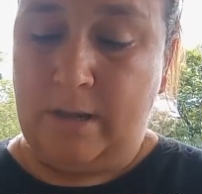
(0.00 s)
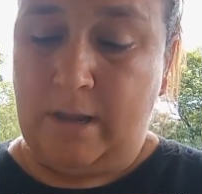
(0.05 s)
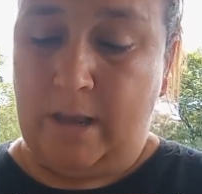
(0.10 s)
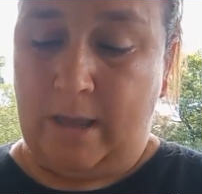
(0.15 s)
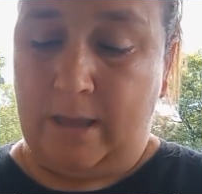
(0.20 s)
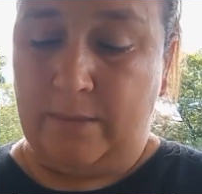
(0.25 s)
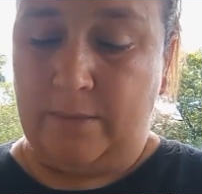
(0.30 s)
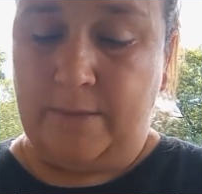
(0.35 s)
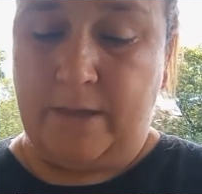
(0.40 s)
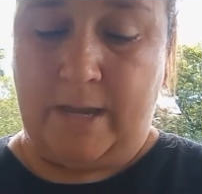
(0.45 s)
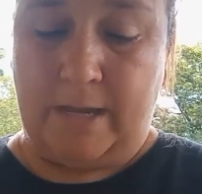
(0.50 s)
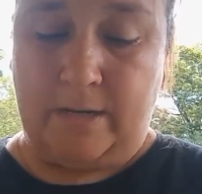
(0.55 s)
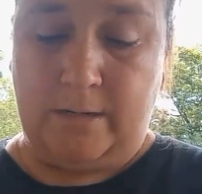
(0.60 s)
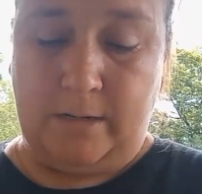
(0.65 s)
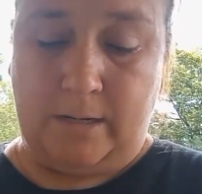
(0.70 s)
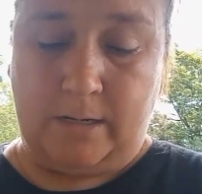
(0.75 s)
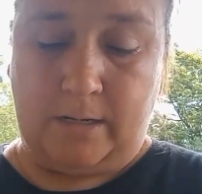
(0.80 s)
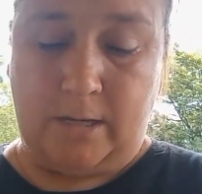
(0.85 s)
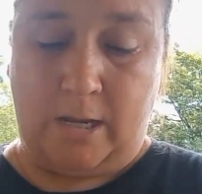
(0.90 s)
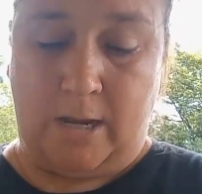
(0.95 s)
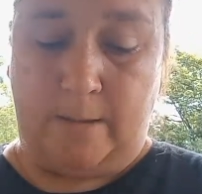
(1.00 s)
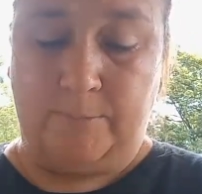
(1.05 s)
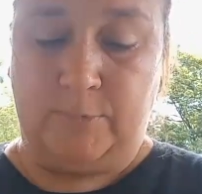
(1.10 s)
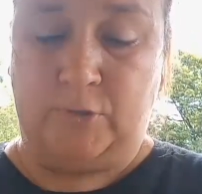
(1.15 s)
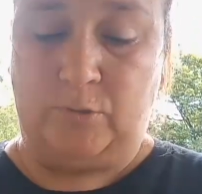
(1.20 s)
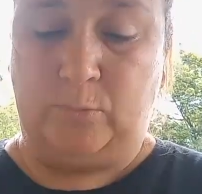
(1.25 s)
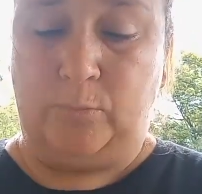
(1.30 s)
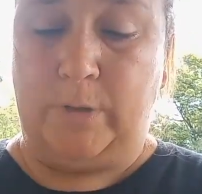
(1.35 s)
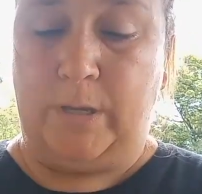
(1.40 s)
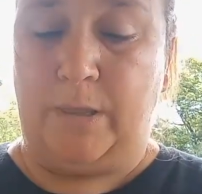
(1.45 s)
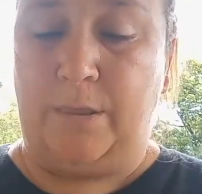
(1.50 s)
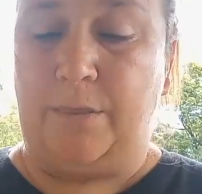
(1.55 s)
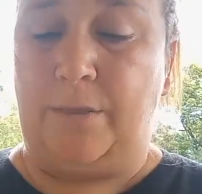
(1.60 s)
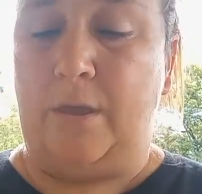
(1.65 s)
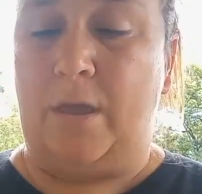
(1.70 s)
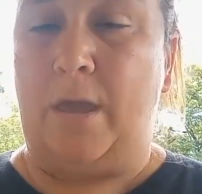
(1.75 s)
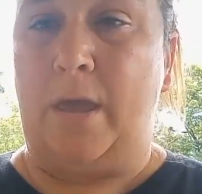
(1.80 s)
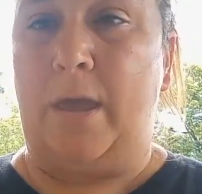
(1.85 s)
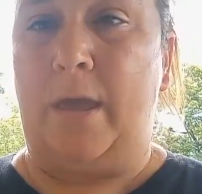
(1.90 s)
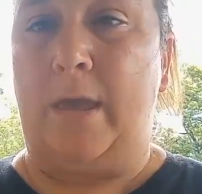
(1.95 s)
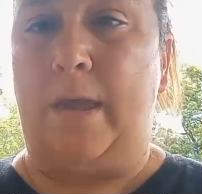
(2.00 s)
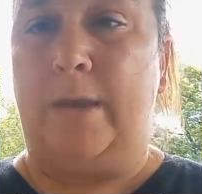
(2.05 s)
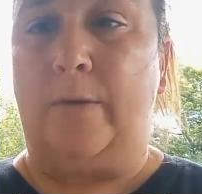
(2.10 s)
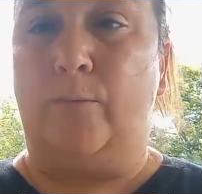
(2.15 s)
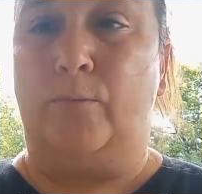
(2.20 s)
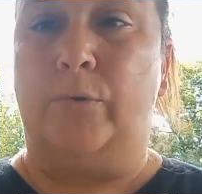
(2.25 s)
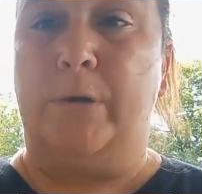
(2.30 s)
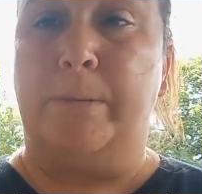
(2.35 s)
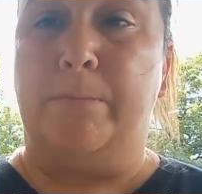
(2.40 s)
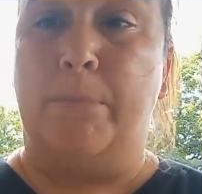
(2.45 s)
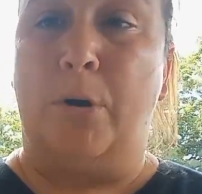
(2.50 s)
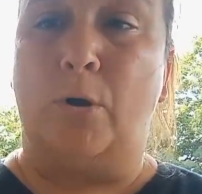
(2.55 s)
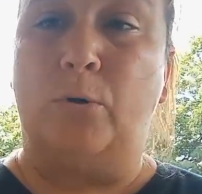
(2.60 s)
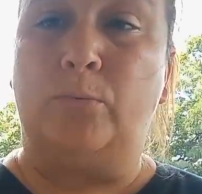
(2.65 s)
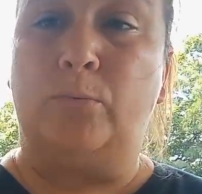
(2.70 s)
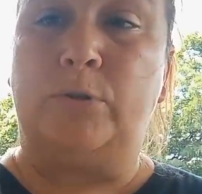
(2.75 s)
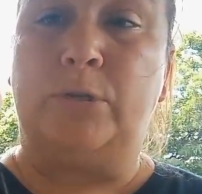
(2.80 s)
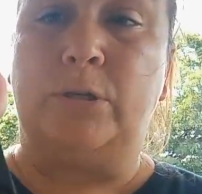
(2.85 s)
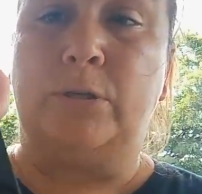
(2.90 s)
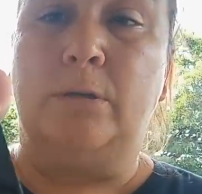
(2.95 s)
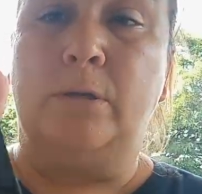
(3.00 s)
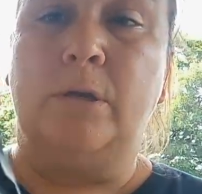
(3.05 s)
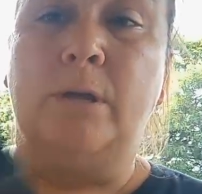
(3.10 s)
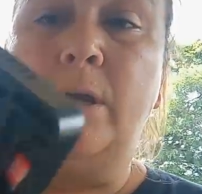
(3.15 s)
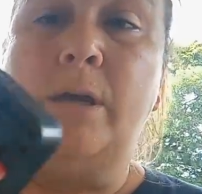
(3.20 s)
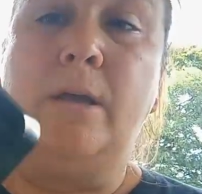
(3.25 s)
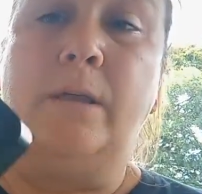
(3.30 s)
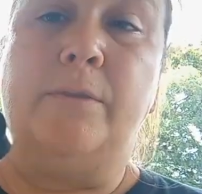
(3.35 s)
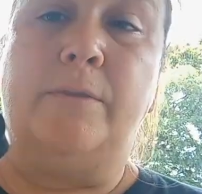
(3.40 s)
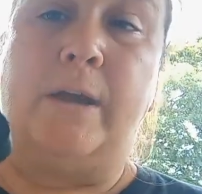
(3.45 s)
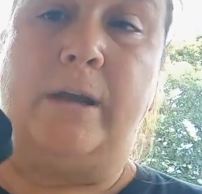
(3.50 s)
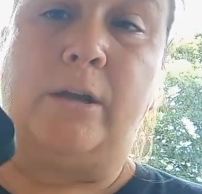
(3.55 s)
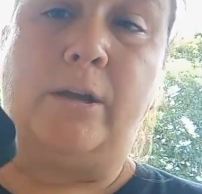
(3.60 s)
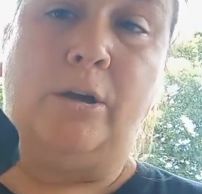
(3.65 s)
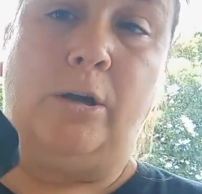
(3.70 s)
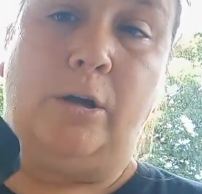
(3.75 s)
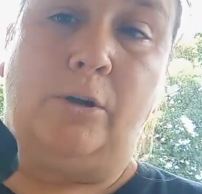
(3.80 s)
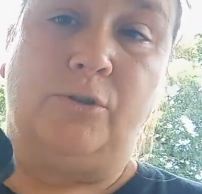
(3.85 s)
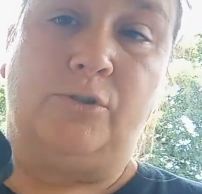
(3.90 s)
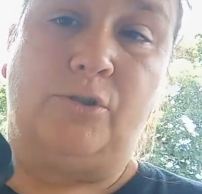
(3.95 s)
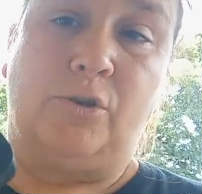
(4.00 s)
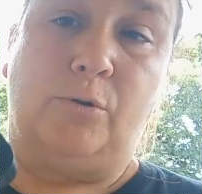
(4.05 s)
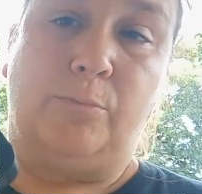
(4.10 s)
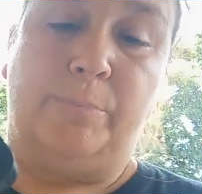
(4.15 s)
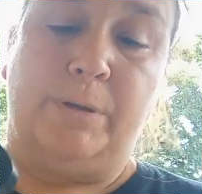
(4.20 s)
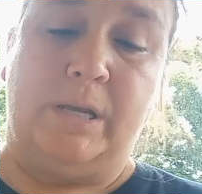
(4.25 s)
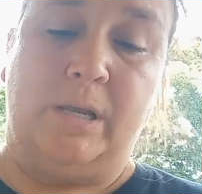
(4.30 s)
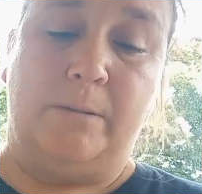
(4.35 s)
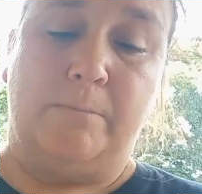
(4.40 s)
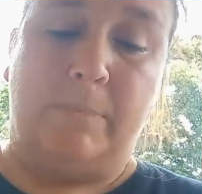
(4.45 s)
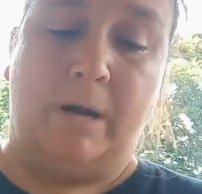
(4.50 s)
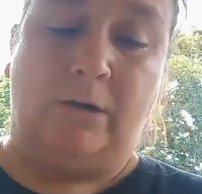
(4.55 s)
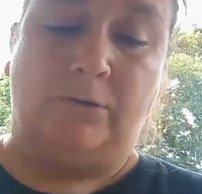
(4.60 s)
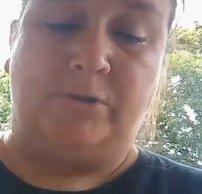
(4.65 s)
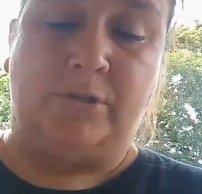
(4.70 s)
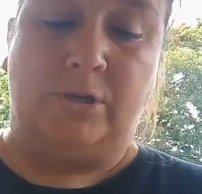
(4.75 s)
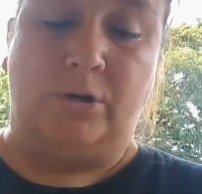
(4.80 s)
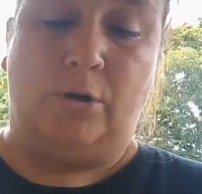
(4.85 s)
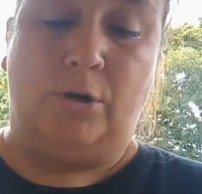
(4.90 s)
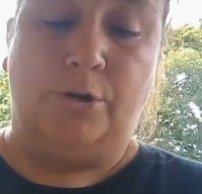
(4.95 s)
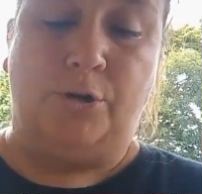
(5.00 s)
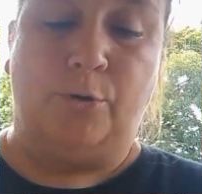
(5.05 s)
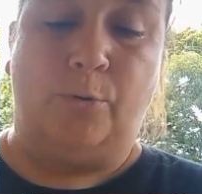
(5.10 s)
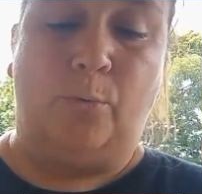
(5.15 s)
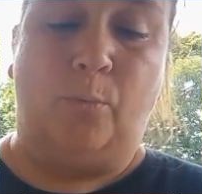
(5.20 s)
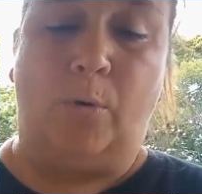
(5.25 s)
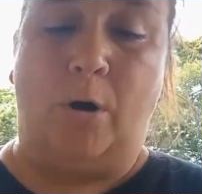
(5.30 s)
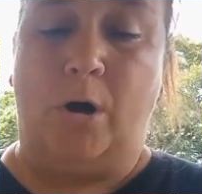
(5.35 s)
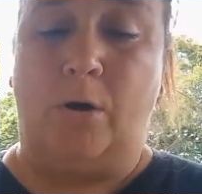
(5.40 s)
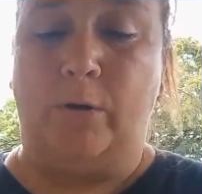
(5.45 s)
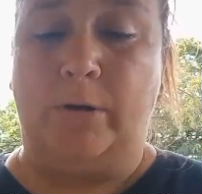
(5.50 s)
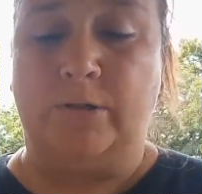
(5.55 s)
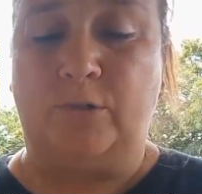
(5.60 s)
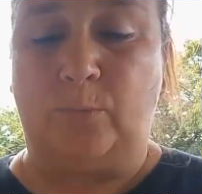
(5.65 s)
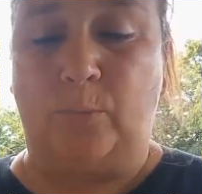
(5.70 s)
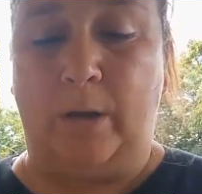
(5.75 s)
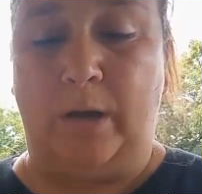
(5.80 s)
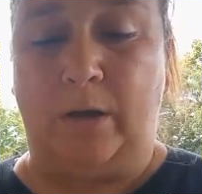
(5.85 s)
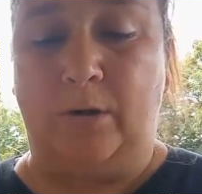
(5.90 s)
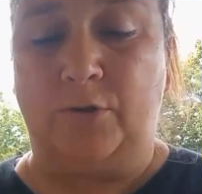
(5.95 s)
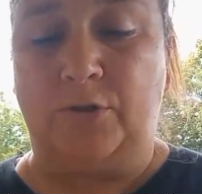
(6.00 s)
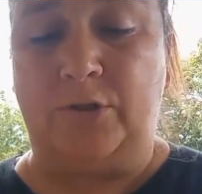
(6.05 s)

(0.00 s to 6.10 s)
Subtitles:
And then it comes with a remote that could also be mounted on your wall as well.